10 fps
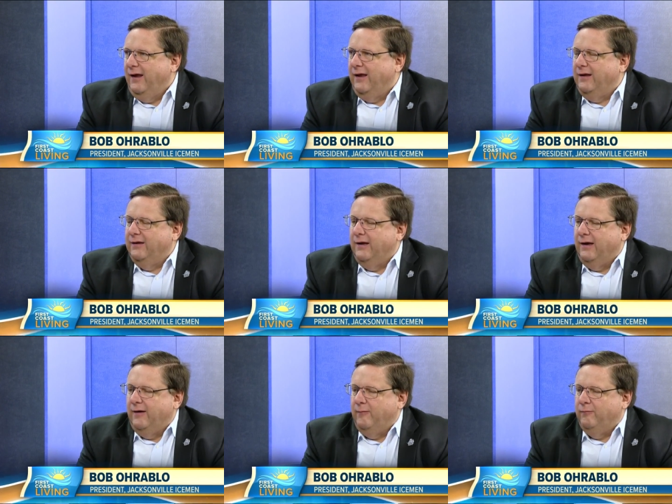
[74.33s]
And
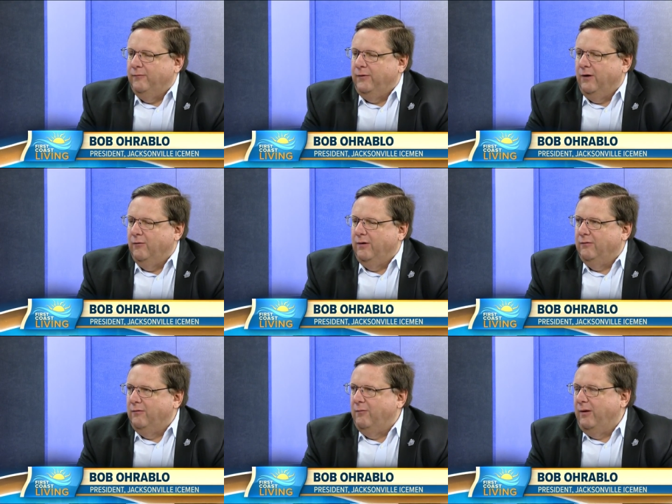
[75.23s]
um, you know,
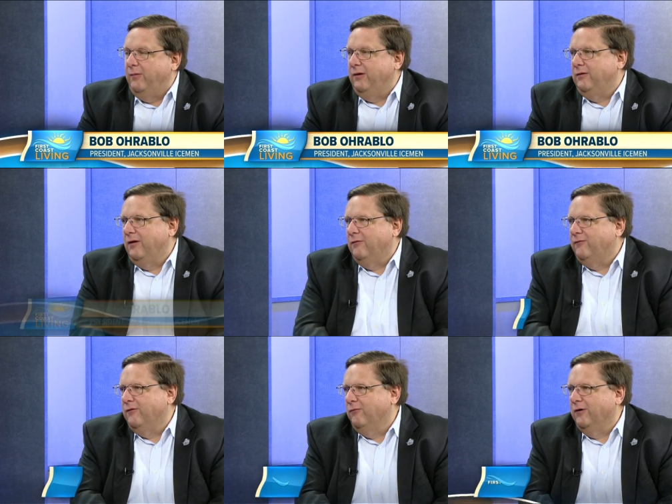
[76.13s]
and maybe you know,
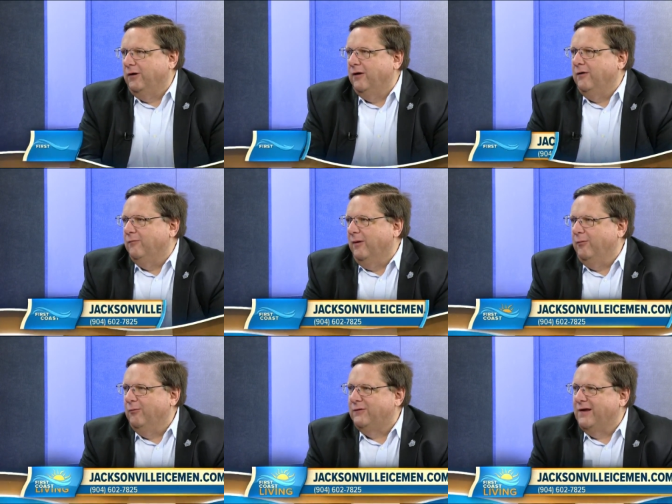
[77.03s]
if you're really good,
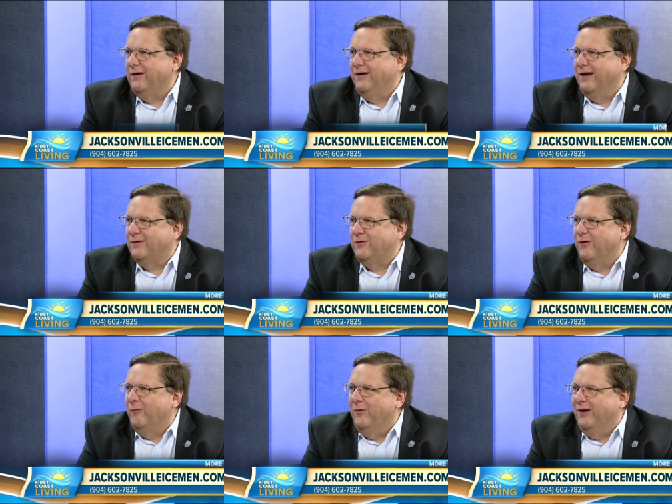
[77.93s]
maybe we'll sign you next
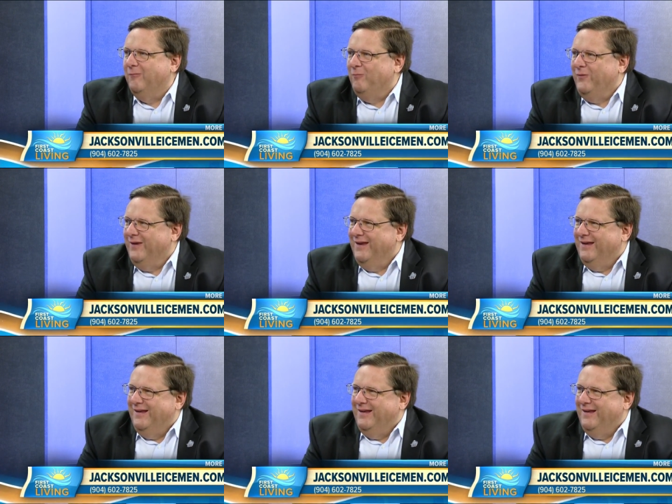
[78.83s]
year. There you go. You always got the